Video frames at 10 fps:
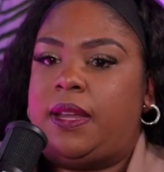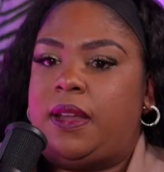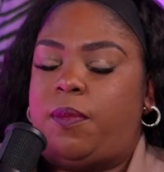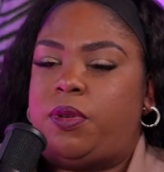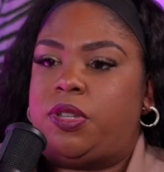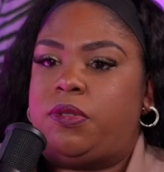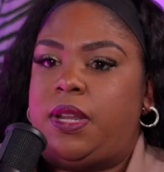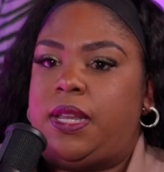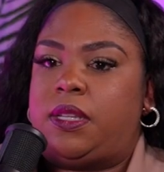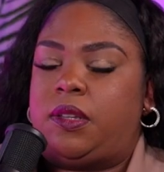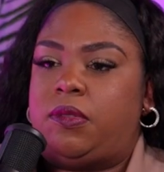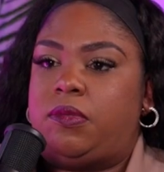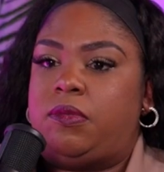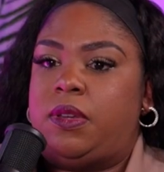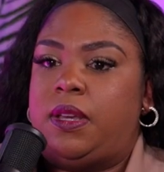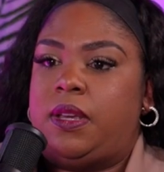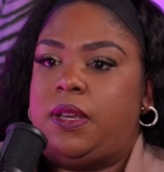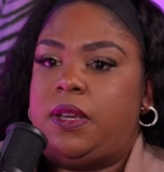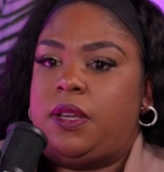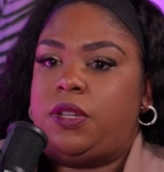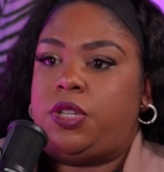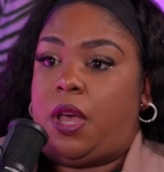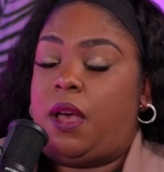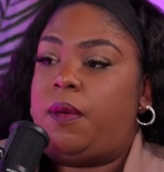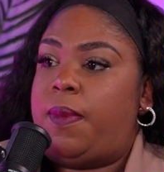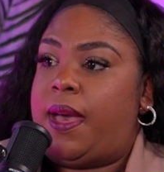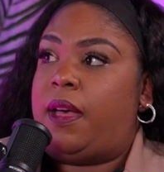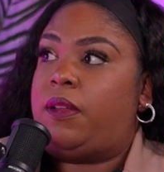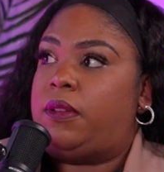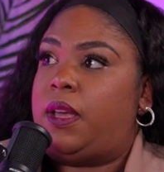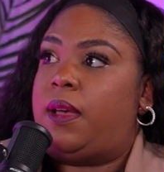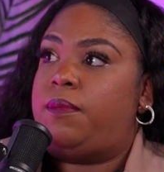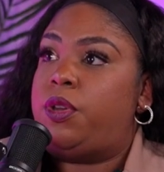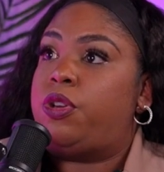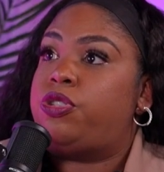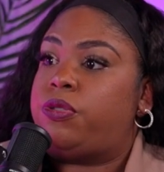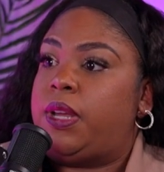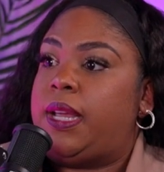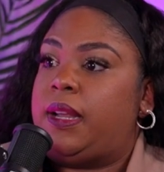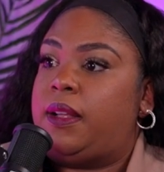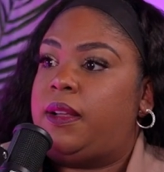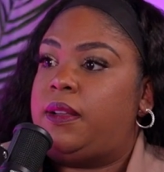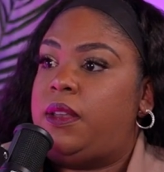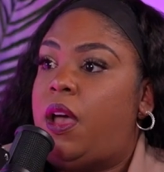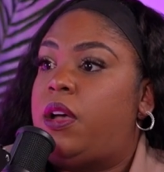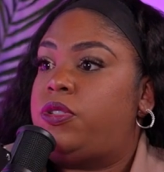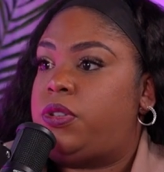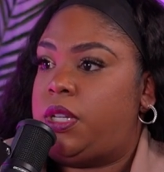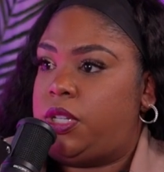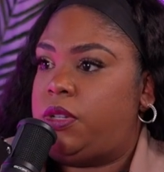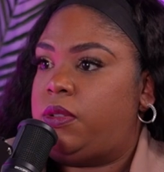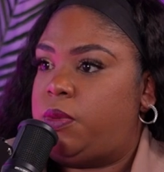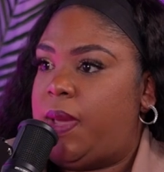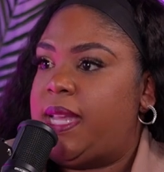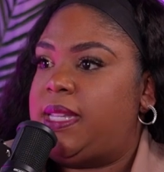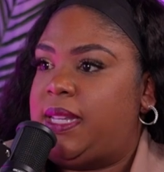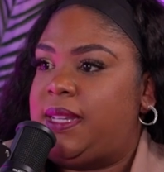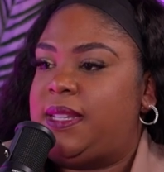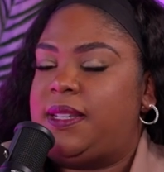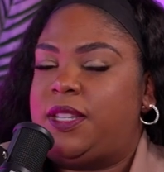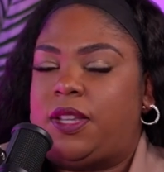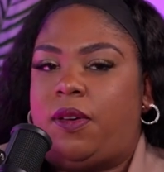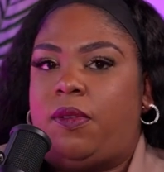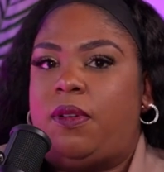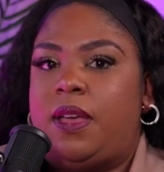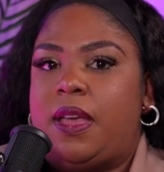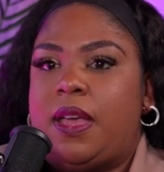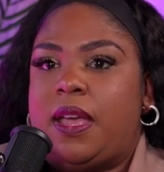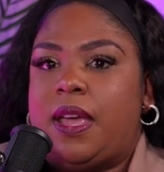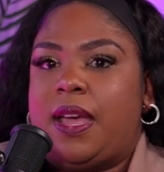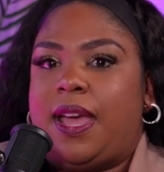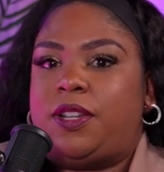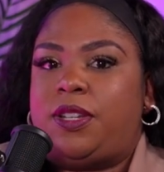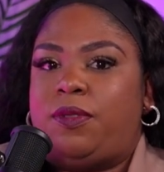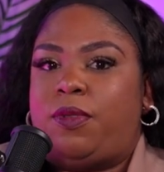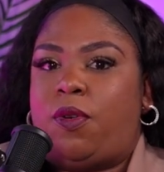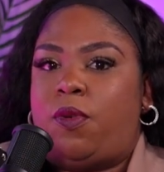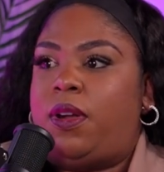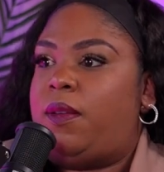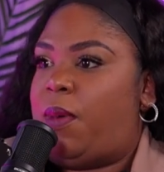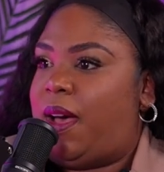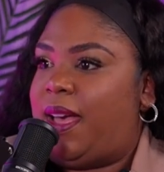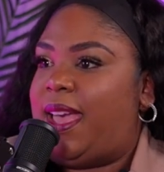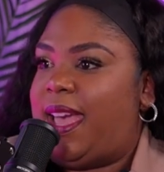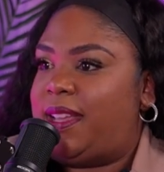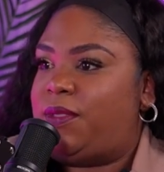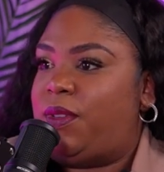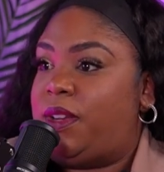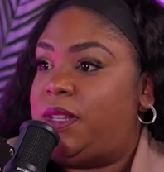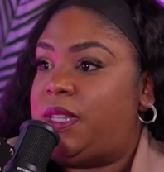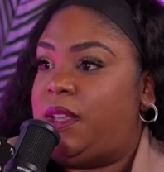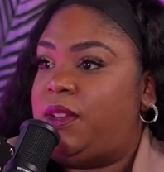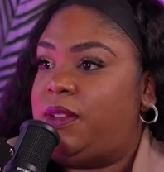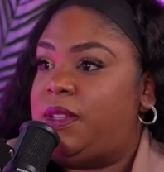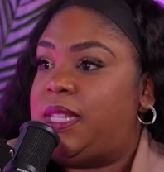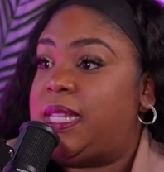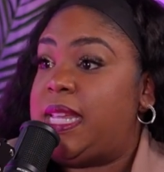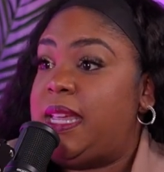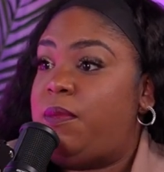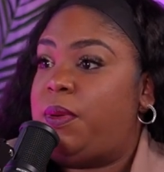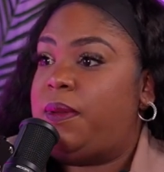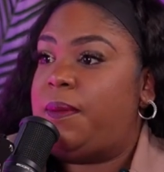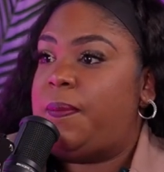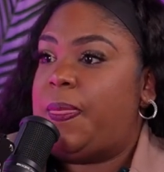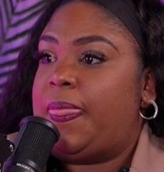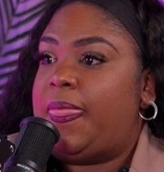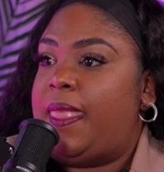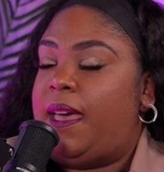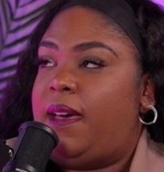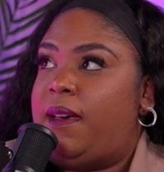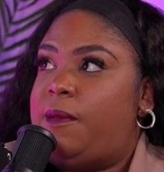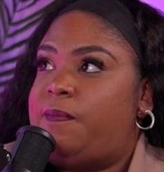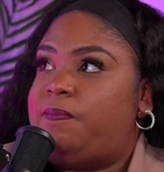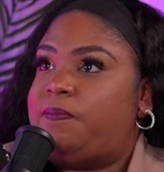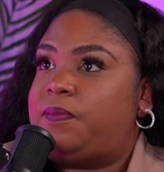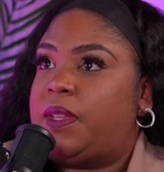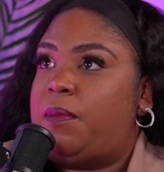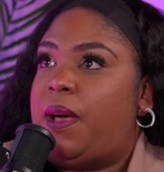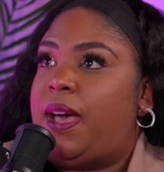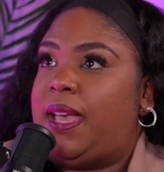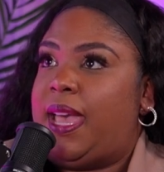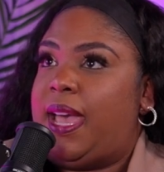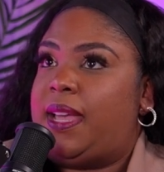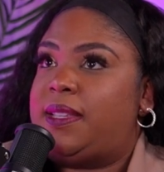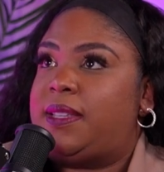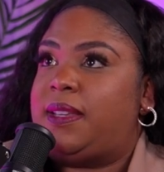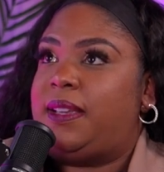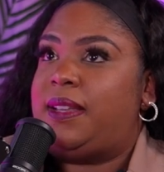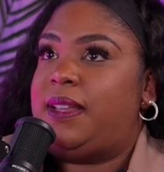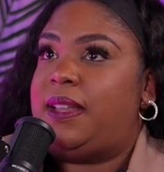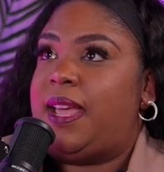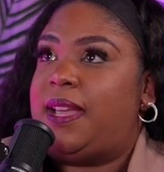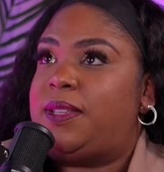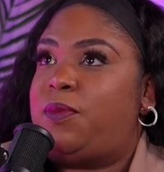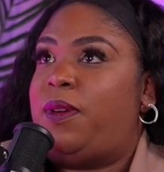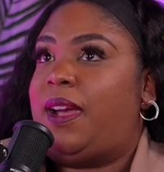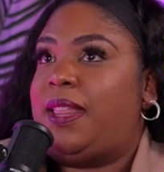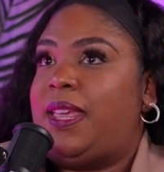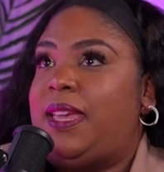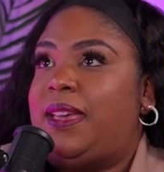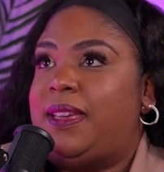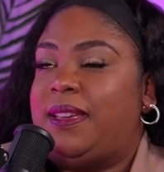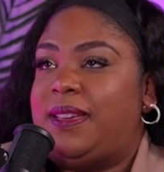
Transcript: an opportunity to talk about nurturing non-traditional spaces. And so I actually recorded a podcast for their Southern Steep podcast. And that's where I think